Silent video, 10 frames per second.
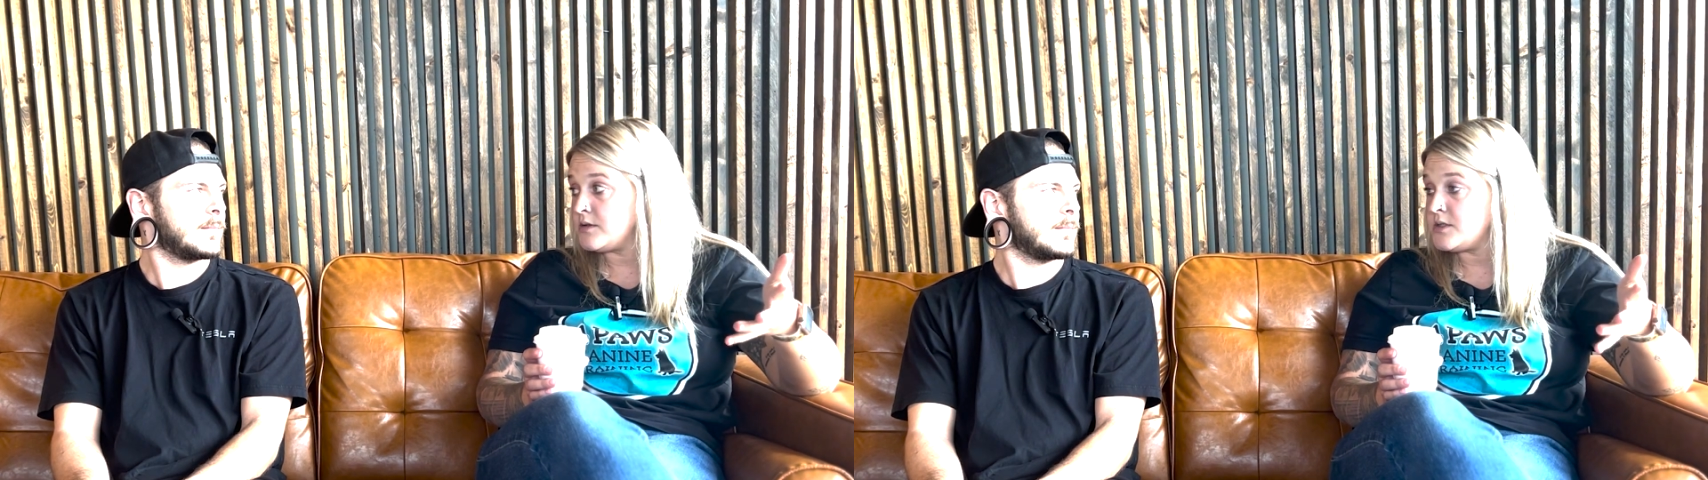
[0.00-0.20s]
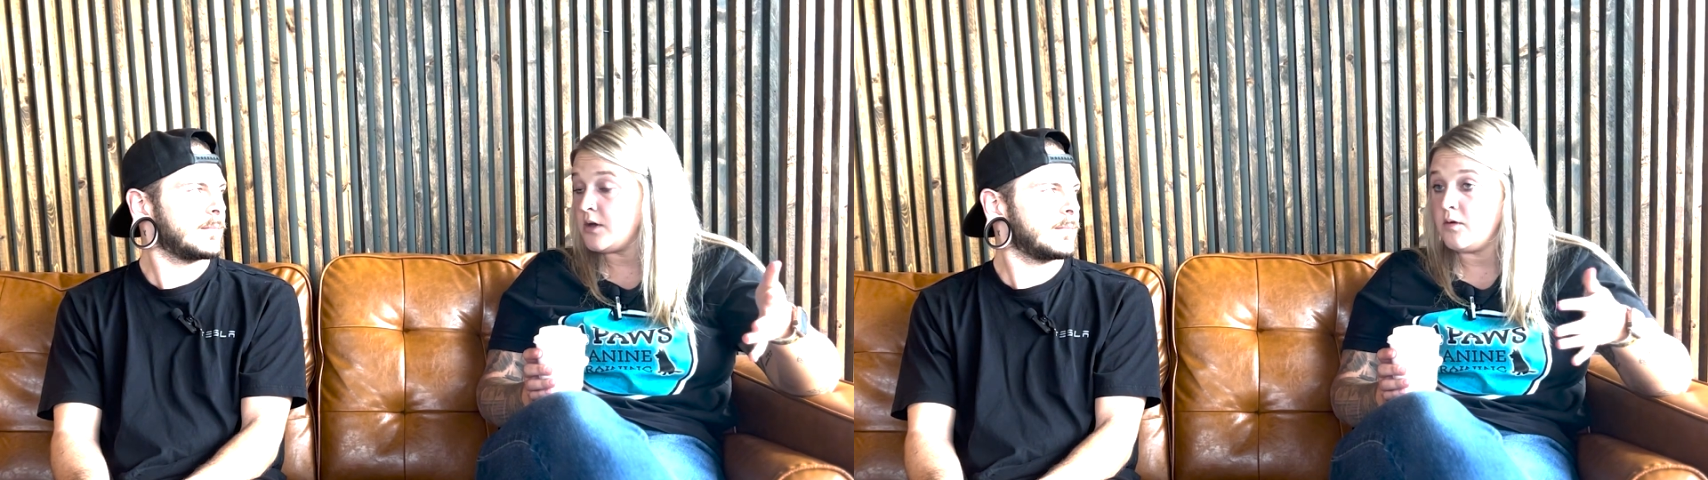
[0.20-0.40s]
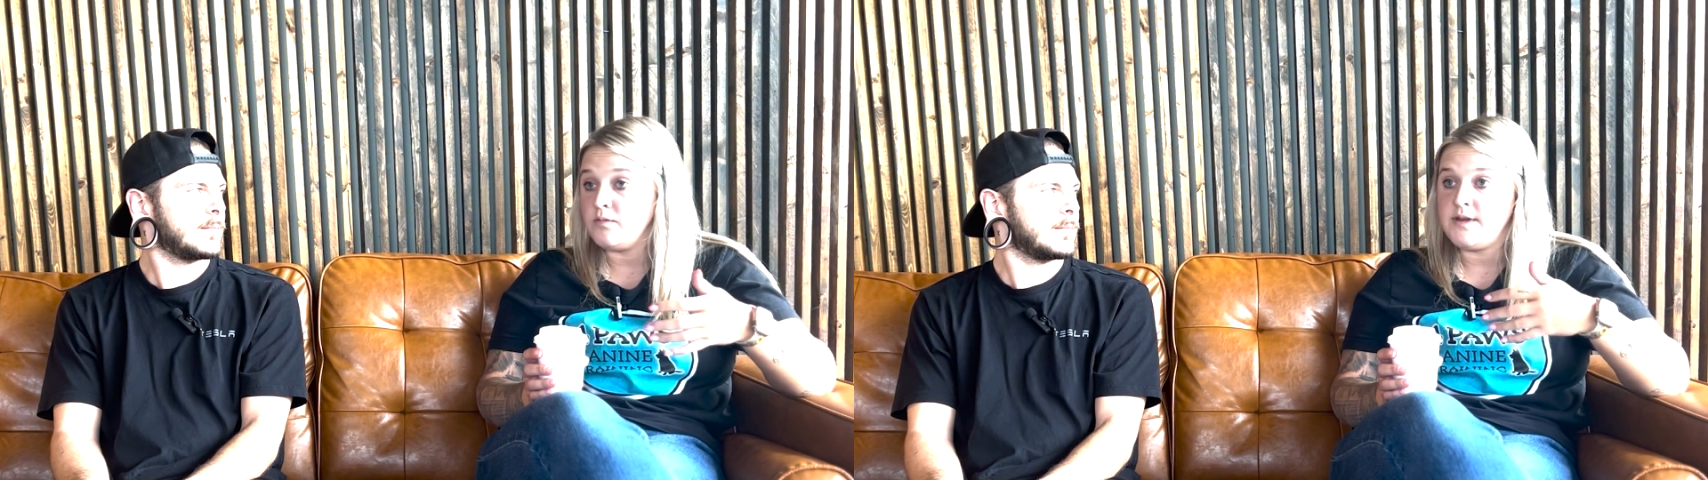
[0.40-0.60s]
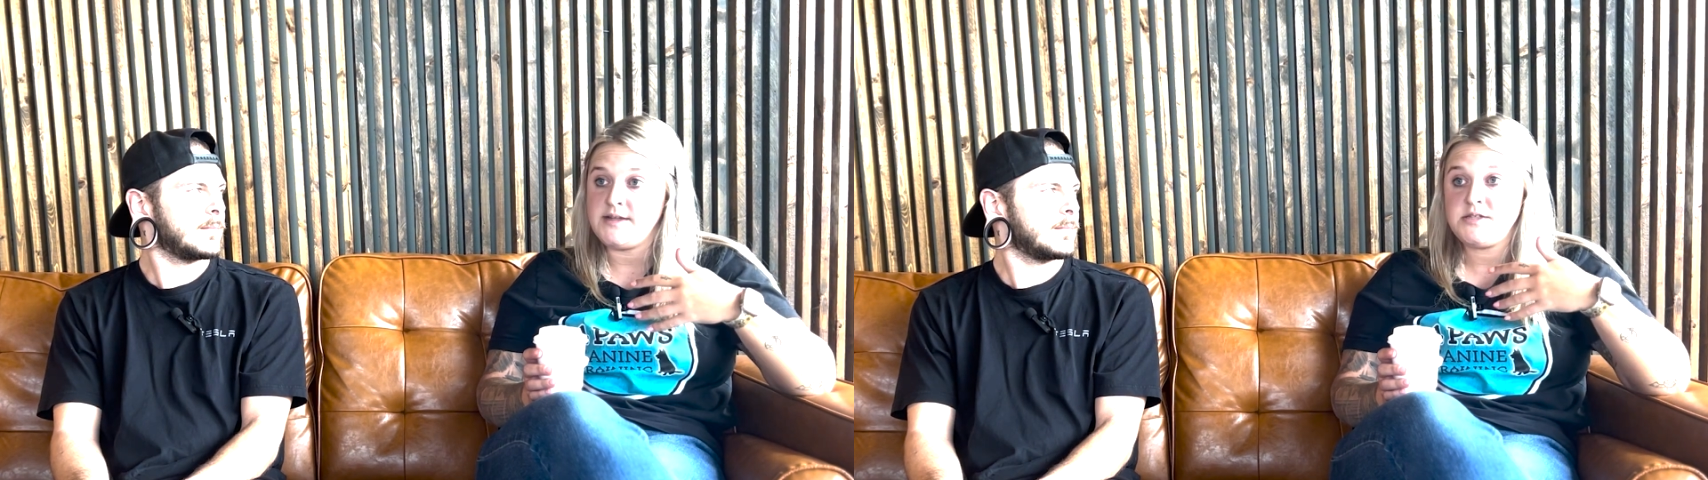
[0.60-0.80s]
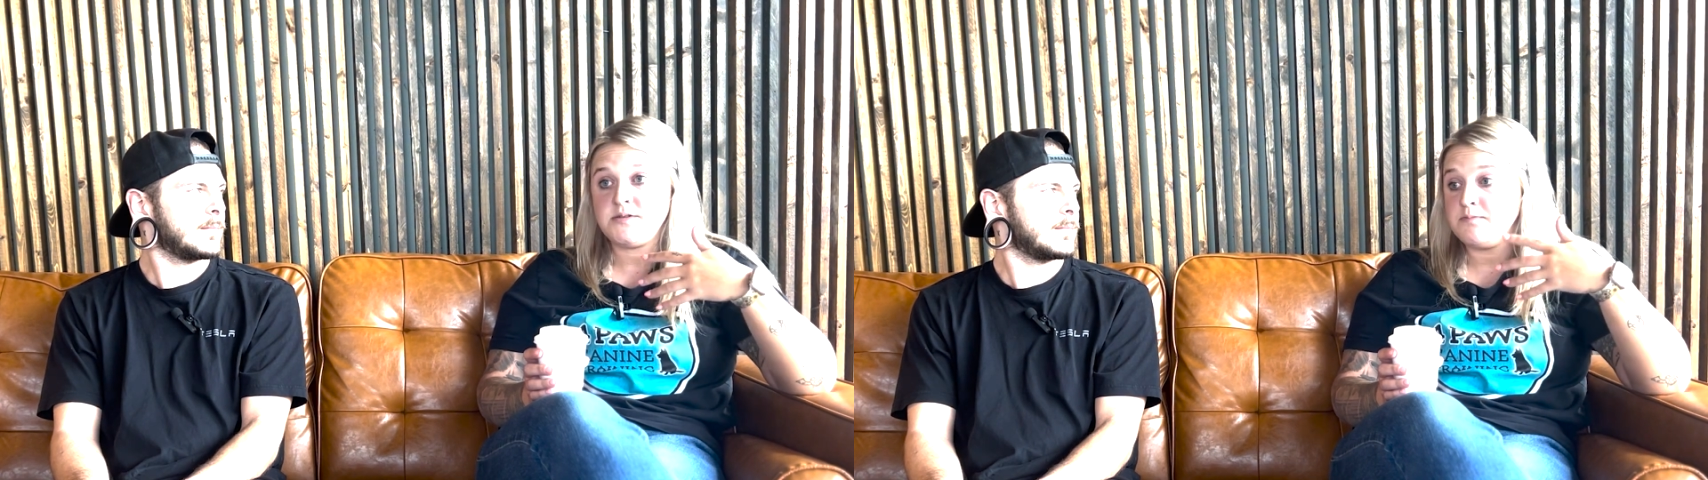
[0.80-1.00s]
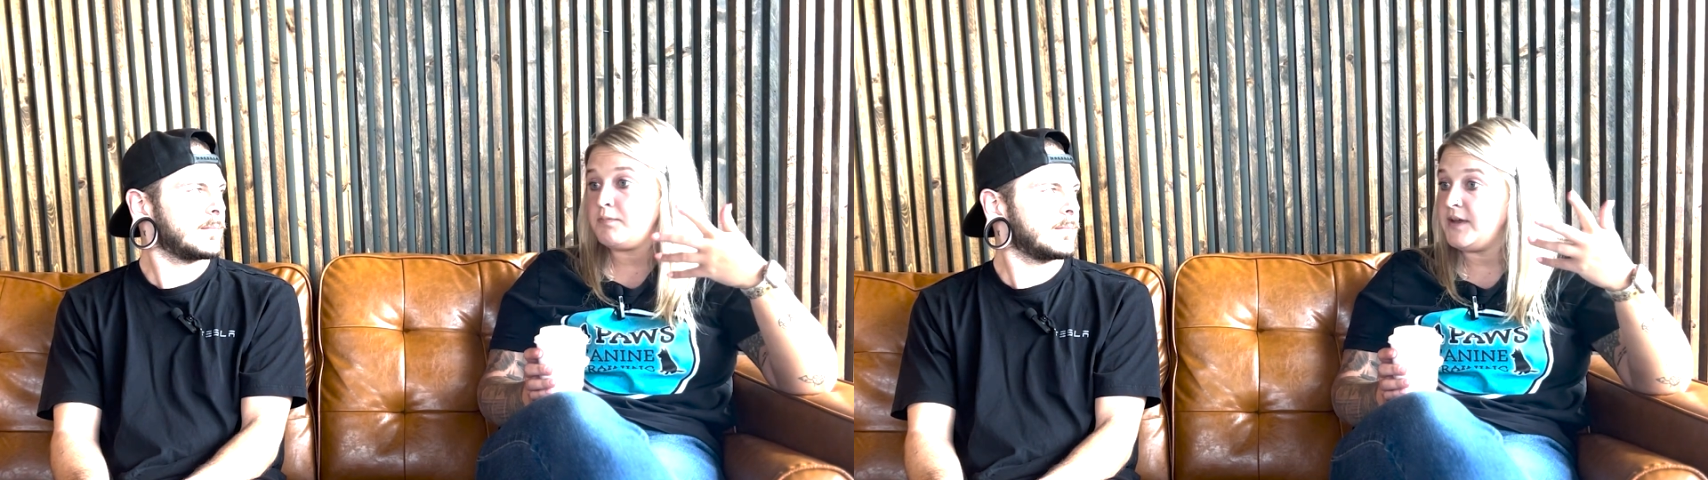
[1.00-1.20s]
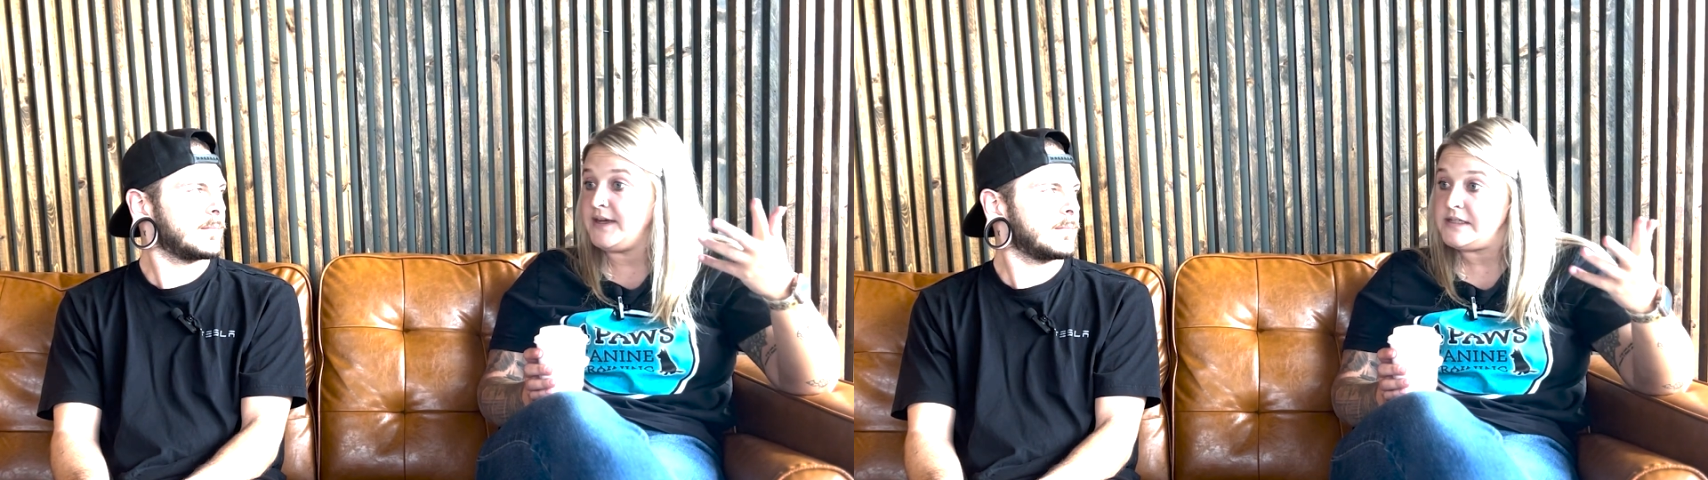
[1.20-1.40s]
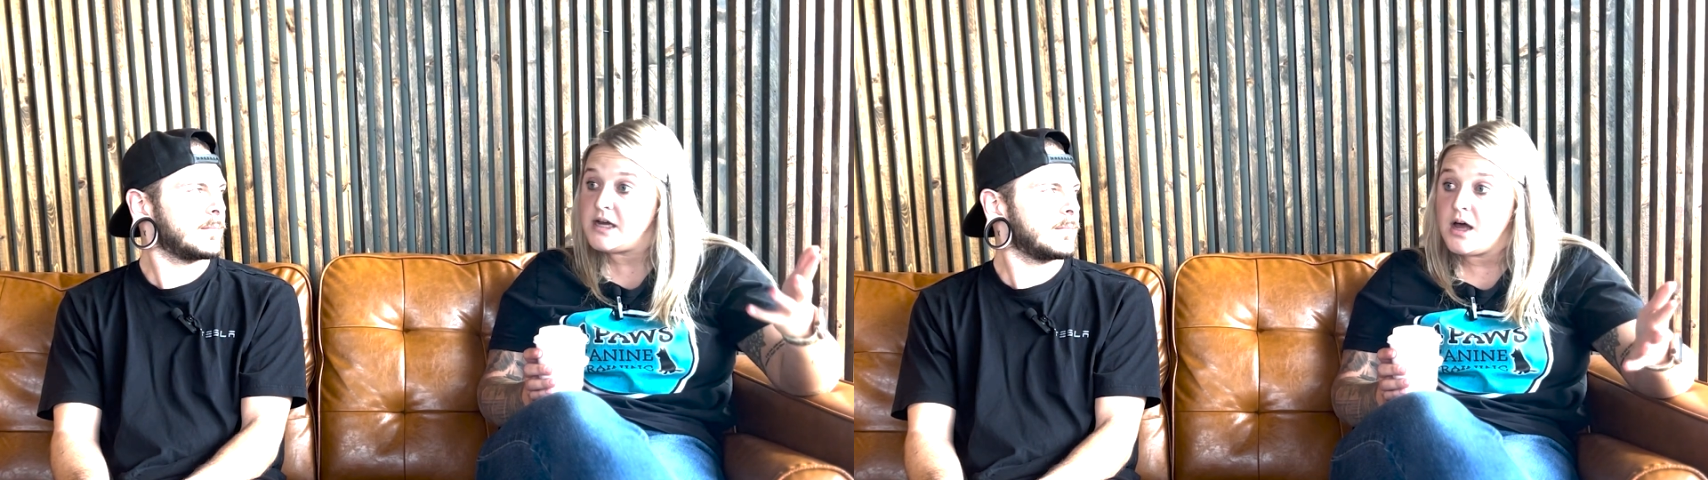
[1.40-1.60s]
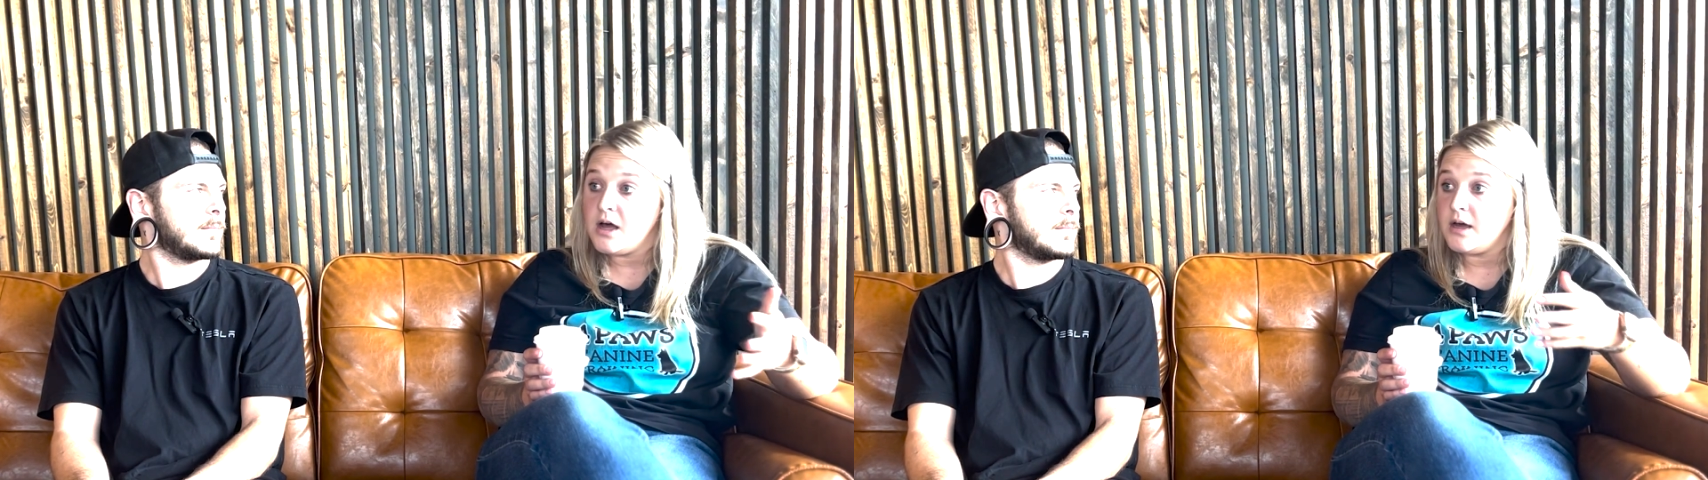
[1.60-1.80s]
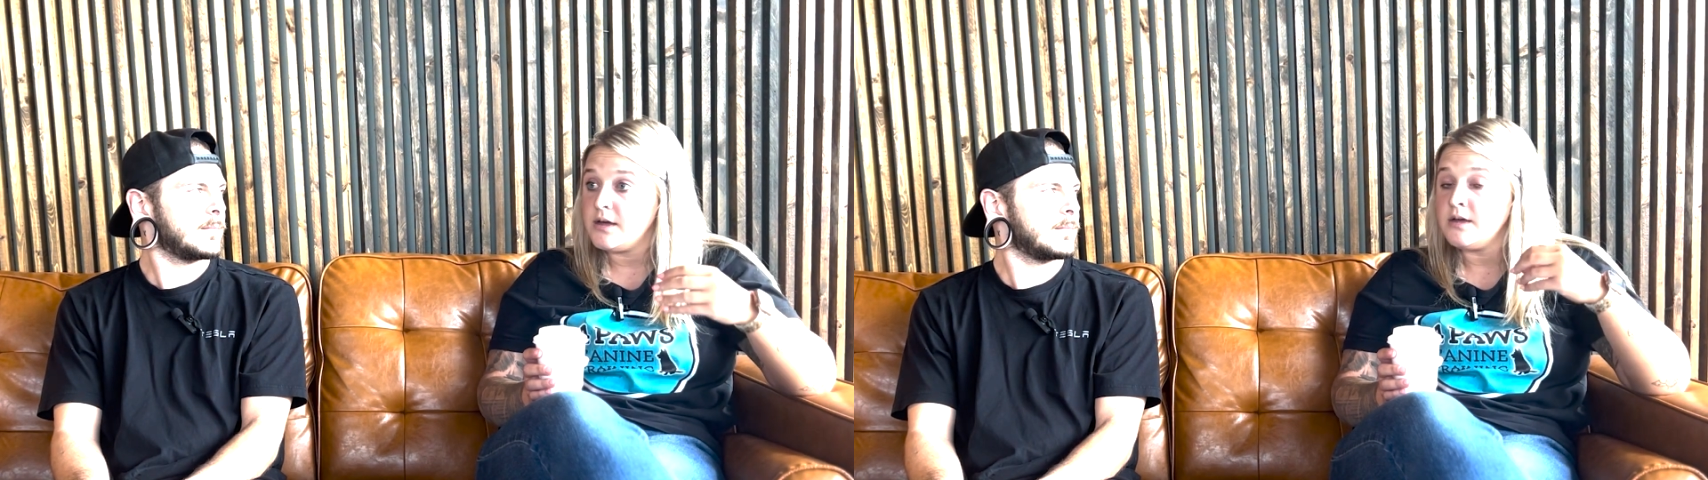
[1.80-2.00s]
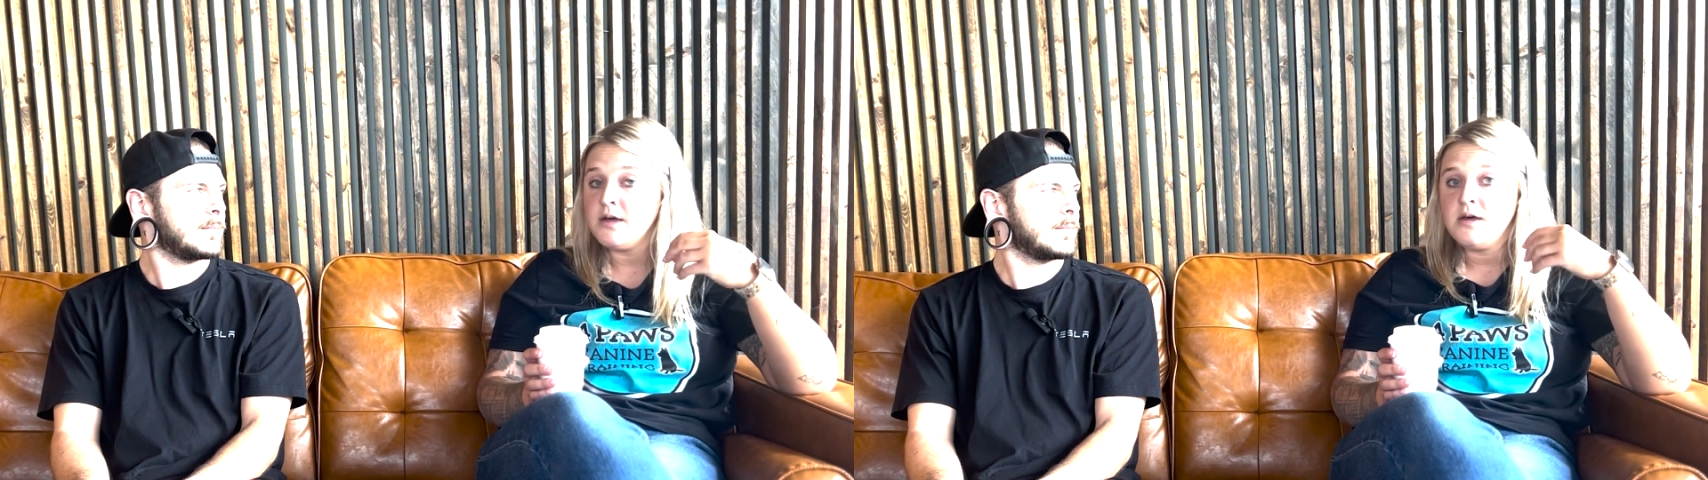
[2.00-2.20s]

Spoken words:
So that's playing tug,